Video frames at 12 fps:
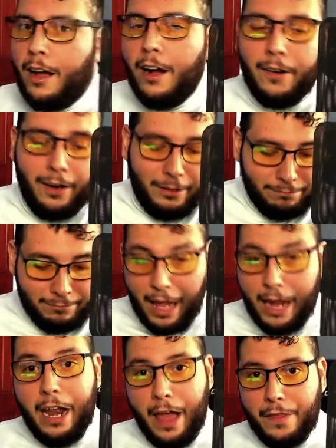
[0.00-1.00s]
Alright,
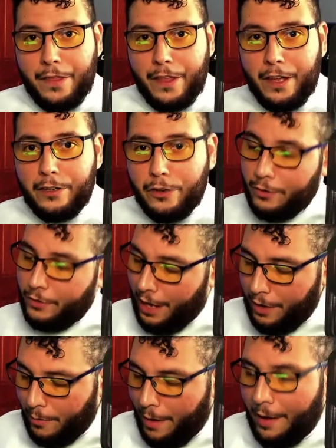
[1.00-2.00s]
now that the intro's out
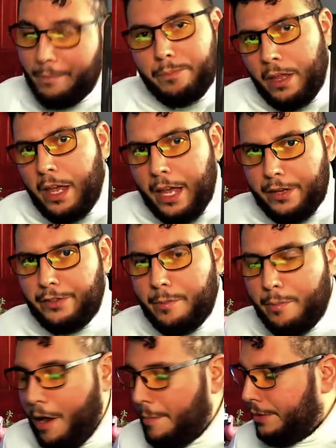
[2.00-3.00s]
of the way, here's the
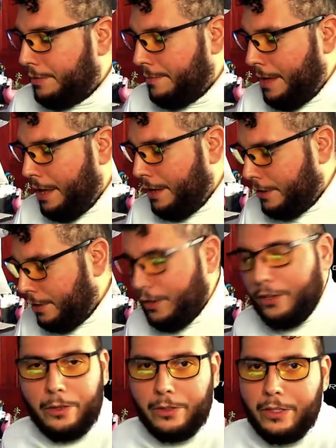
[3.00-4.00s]
premise. You're
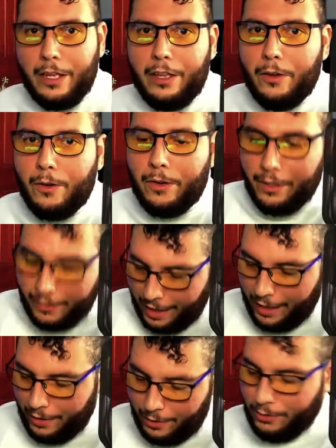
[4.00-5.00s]
using your
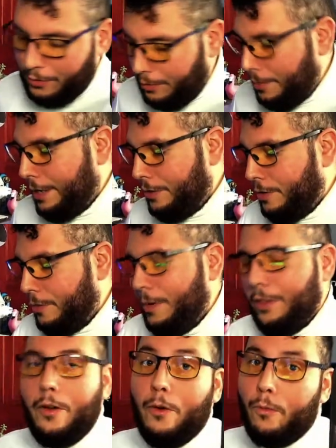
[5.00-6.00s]
Nintendo Switch
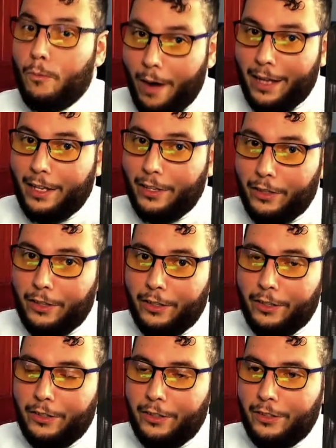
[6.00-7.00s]
with your
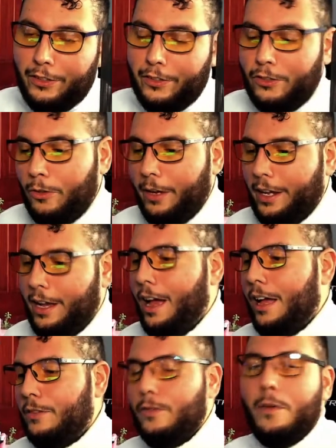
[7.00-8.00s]
regular
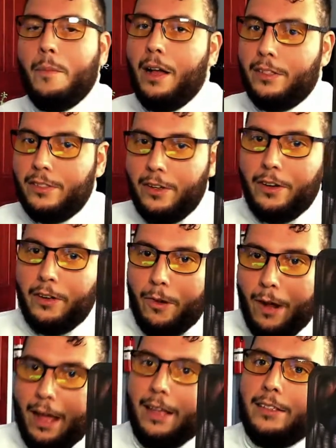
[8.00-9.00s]
Joy-Cons for Monster Hunter
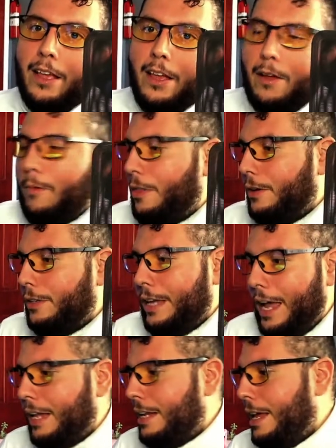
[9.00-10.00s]
Rise. Whether it's
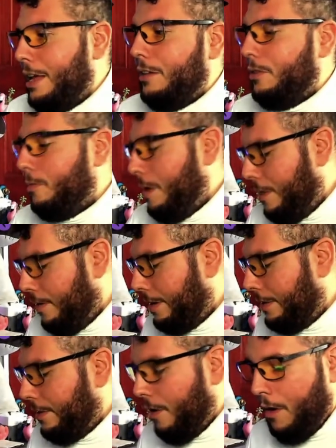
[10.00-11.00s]
handheld or whether
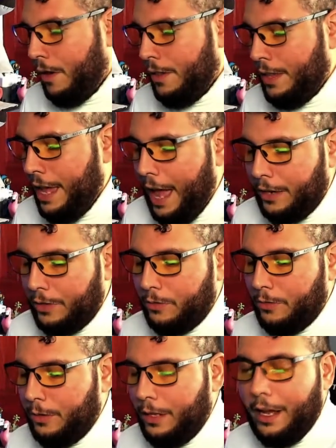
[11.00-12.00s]
it's on the
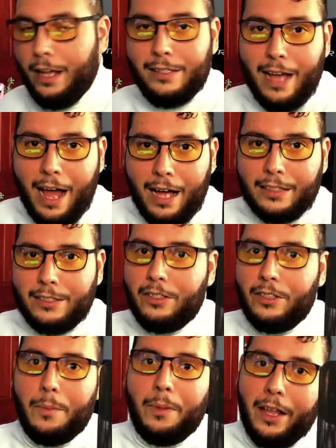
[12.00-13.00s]
actual dock, so
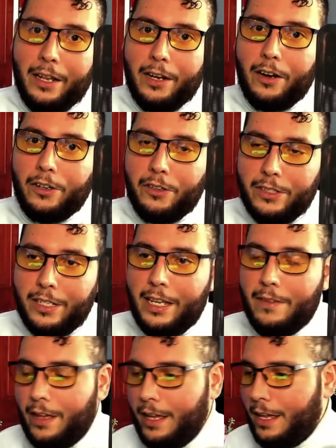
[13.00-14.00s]
you're playing it on your
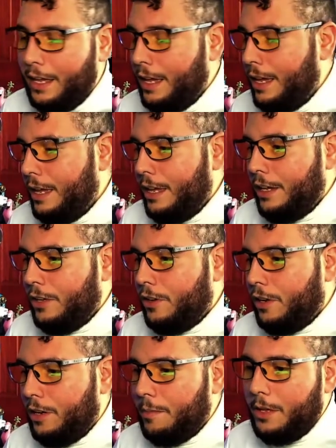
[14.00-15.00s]
TV, you're
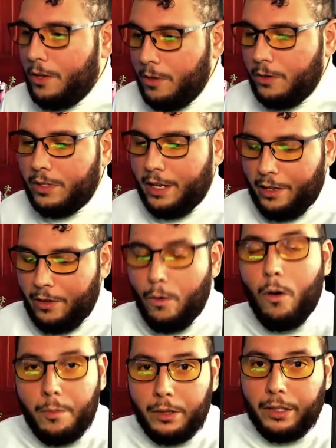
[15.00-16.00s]
going to be using
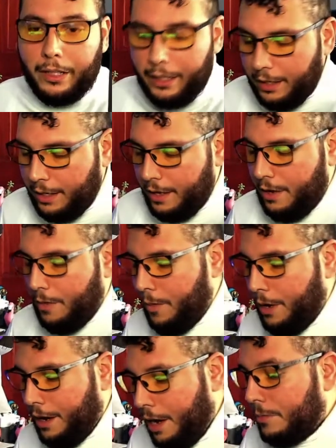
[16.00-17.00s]
normally
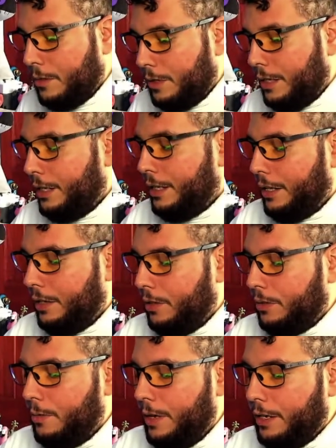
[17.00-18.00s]
what comes with the Nintendo
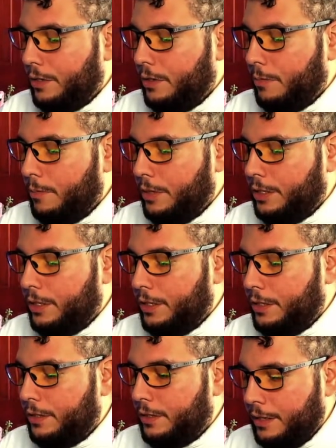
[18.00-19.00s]
Switch, which
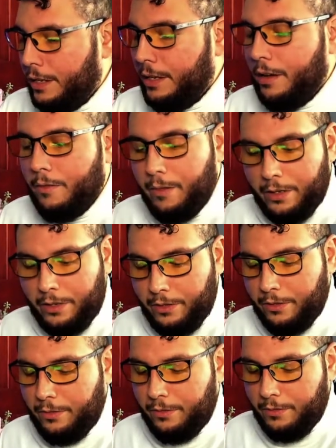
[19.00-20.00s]
is the
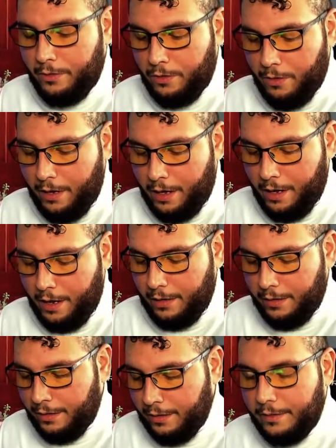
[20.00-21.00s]
original
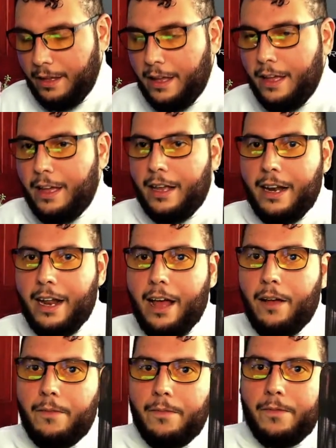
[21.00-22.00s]
Joy-Cons.
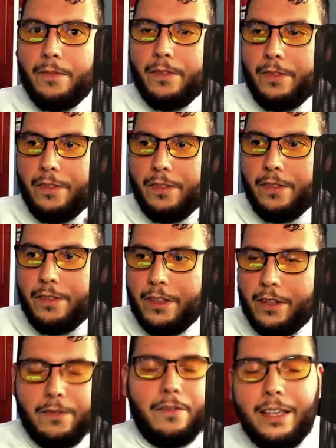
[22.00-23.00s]
Now, the
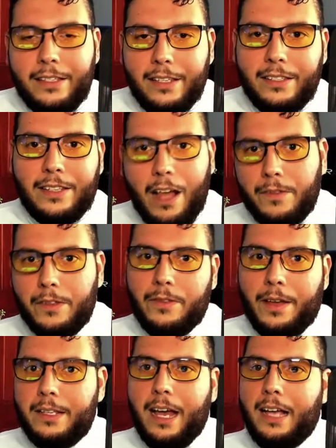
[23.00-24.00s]
device itself is
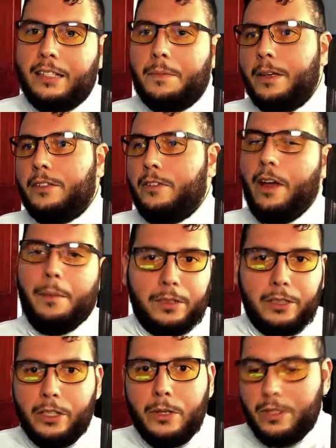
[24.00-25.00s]
fantastic because you're able
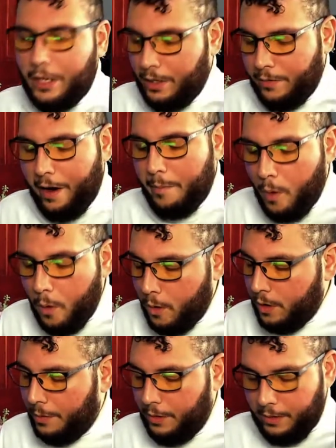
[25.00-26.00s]
to use it. It's very
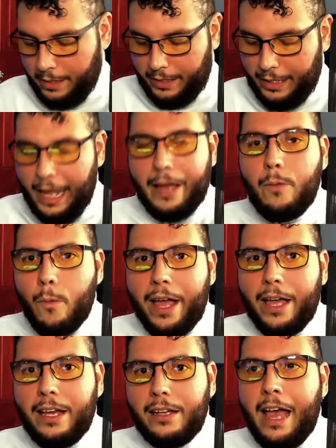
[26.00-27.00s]
portable, it's
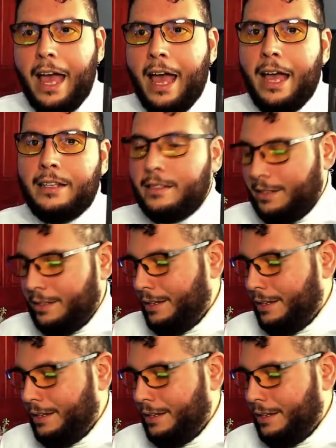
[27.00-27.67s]
lightweight, and